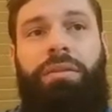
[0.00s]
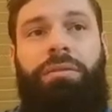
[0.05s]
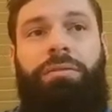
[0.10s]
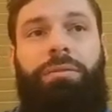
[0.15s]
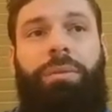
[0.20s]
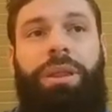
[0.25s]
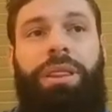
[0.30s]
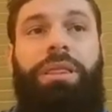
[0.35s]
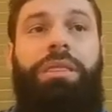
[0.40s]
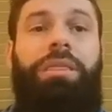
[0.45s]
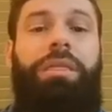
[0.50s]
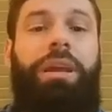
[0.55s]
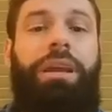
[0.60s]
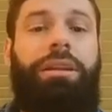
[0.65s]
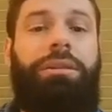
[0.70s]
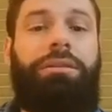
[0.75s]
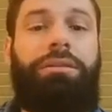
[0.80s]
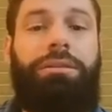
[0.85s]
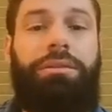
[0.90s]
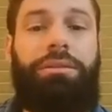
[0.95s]
when
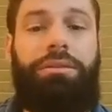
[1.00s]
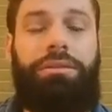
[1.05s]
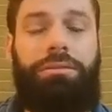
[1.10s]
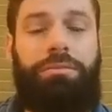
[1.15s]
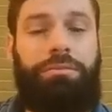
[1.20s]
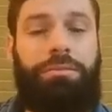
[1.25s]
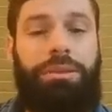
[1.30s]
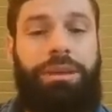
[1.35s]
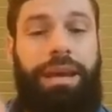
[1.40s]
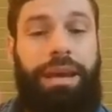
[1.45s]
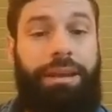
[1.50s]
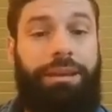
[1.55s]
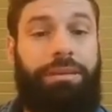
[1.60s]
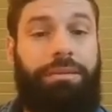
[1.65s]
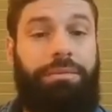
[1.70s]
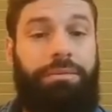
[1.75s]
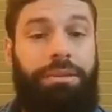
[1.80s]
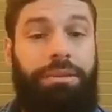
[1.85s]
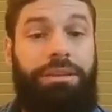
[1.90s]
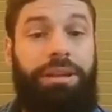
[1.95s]
things
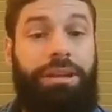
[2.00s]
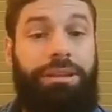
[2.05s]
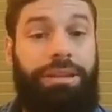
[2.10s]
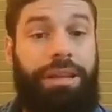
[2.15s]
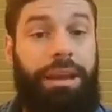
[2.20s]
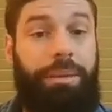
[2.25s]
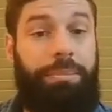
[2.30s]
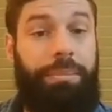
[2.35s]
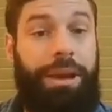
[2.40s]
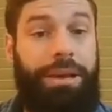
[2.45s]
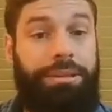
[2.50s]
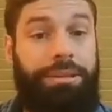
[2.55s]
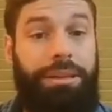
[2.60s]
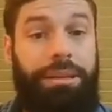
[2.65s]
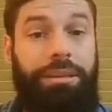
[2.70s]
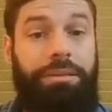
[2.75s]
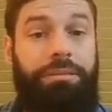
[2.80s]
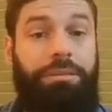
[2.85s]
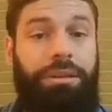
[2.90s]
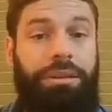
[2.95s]
start to get
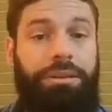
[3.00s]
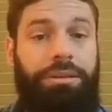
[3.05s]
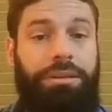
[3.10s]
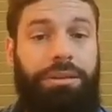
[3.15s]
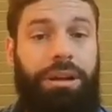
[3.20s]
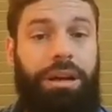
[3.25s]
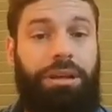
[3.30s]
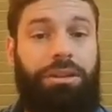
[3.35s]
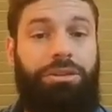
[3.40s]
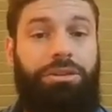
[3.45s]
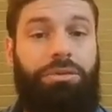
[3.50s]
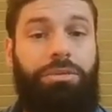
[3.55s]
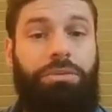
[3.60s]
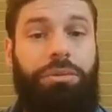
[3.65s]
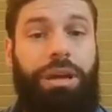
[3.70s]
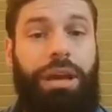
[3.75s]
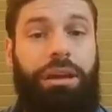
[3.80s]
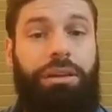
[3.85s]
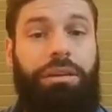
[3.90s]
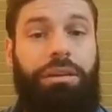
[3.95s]
messy and start to
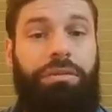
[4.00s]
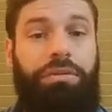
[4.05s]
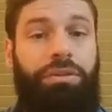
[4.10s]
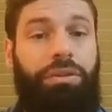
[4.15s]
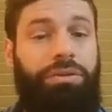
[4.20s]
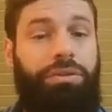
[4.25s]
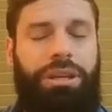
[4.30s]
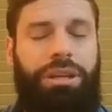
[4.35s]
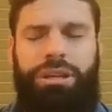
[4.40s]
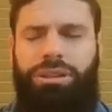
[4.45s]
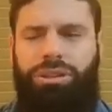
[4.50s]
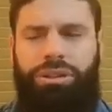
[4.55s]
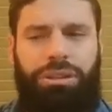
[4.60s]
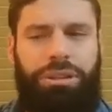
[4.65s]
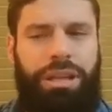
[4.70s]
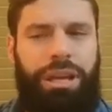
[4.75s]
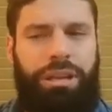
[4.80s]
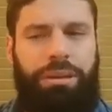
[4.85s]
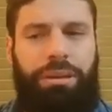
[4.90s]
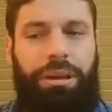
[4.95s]
get confusing, it's
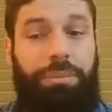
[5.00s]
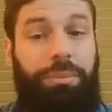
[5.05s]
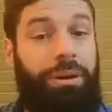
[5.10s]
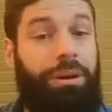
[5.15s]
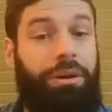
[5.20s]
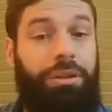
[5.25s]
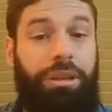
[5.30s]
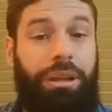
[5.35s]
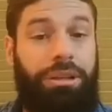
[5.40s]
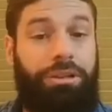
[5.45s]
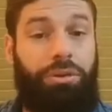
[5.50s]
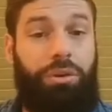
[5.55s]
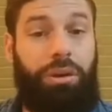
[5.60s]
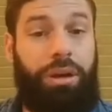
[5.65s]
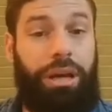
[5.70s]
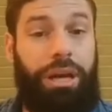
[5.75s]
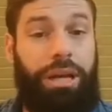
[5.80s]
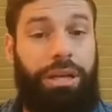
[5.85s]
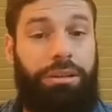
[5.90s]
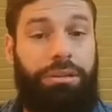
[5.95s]
just like keeping things
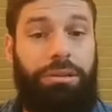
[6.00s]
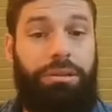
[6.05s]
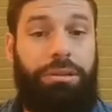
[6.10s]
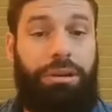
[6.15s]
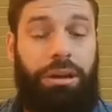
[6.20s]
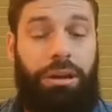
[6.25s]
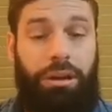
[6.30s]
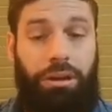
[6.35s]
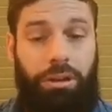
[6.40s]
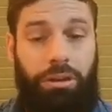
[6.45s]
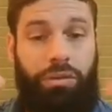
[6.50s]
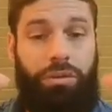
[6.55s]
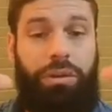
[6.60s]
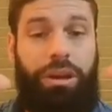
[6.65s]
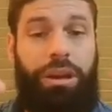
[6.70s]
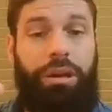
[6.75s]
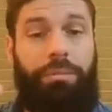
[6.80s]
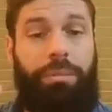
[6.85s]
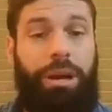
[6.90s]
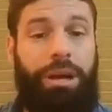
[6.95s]
organized. You
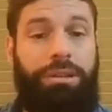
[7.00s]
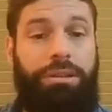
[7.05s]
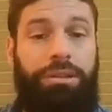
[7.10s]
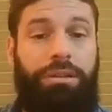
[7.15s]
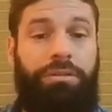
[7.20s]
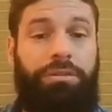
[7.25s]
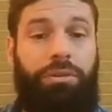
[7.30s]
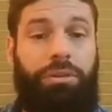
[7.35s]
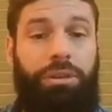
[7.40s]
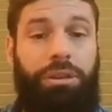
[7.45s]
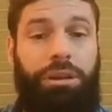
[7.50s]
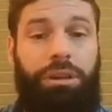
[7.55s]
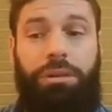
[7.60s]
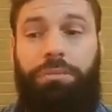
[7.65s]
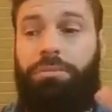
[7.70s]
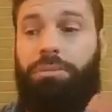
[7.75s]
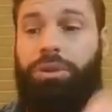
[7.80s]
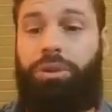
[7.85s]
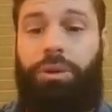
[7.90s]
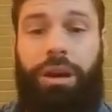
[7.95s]
create a master folder,
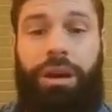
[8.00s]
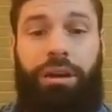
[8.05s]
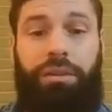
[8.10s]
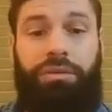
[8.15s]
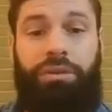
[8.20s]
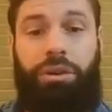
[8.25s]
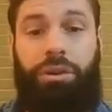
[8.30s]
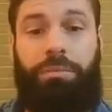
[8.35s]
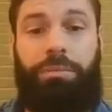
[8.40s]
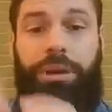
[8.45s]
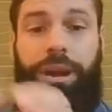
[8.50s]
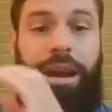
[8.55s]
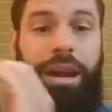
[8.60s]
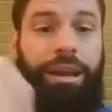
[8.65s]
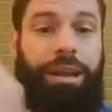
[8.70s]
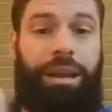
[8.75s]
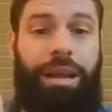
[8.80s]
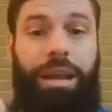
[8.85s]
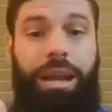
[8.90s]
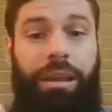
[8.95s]
you have your
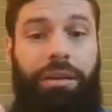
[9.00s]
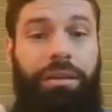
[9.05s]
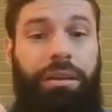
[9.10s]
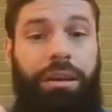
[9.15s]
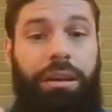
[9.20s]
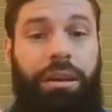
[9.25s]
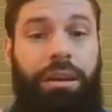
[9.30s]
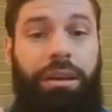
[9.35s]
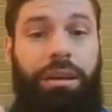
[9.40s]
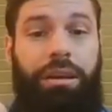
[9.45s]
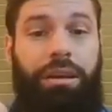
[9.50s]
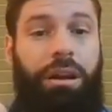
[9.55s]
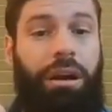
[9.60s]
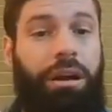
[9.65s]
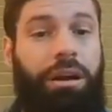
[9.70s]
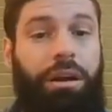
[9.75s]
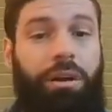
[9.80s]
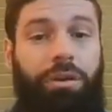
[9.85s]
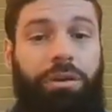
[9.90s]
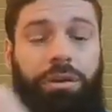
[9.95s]
brand A
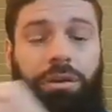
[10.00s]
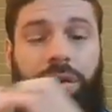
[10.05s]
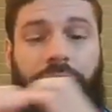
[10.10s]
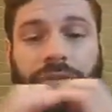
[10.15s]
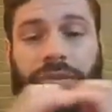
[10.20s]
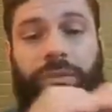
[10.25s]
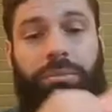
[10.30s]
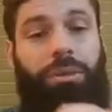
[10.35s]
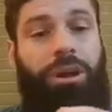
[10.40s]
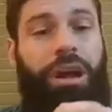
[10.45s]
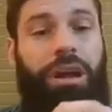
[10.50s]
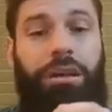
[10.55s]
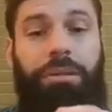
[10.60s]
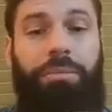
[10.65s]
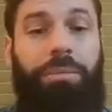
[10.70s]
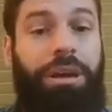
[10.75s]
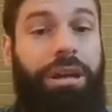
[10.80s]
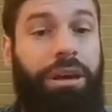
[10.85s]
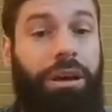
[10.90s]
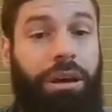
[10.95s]
account, you have your brand
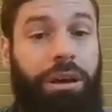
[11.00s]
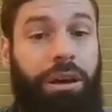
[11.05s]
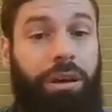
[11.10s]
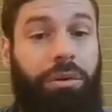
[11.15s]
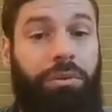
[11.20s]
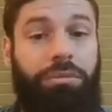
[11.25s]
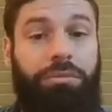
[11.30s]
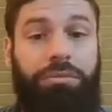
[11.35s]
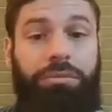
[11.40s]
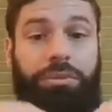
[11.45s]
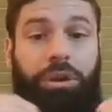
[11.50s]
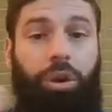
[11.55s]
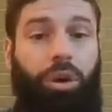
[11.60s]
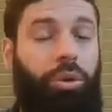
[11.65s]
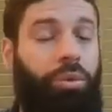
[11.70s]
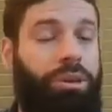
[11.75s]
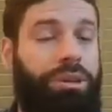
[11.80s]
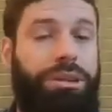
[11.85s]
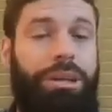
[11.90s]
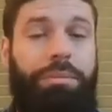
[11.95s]
B account.
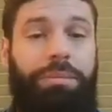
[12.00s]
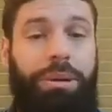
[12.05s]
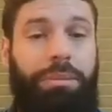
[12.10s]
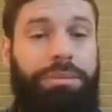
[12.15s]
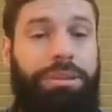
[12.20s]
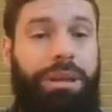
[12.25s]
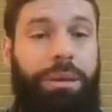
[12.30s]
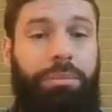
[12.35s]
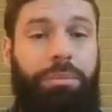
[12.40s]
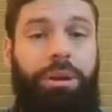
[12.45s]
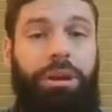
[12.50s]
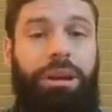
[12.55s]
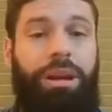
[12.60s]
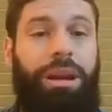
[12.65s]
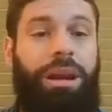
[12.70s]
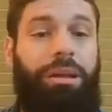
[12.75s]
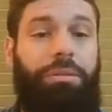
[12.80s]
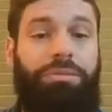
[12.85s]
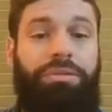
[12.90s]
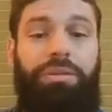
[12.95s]
Always keep them separate. It
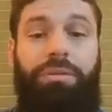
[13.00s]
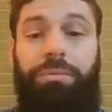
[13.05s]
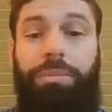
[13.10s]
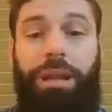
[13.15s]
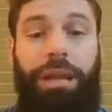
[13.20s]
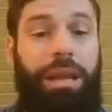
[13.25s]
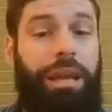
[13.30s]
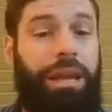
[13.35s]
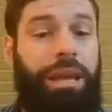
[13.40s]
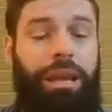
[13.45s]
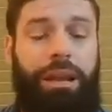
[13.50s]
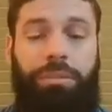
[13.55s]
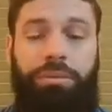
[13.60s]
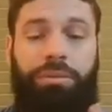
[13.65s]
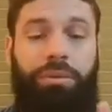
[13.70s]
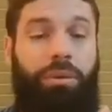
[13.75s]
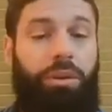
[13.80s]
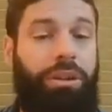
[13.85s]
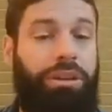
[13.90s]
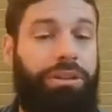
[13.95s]
helps for billing, it helps
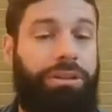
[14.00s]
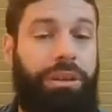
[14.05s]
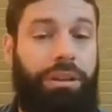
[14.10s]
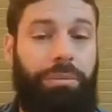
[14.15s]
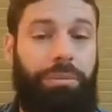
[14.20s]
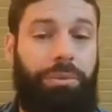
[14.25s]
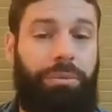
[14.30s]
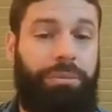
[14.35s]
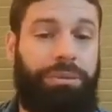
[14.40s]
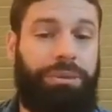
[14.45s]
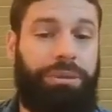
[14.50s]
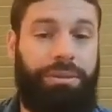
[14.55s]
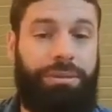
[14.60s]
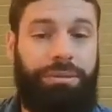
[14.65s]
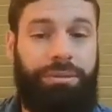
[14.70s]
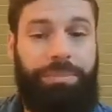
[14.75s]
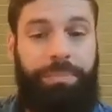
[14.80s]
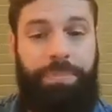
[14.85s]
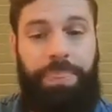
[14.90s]
for all these other purposes.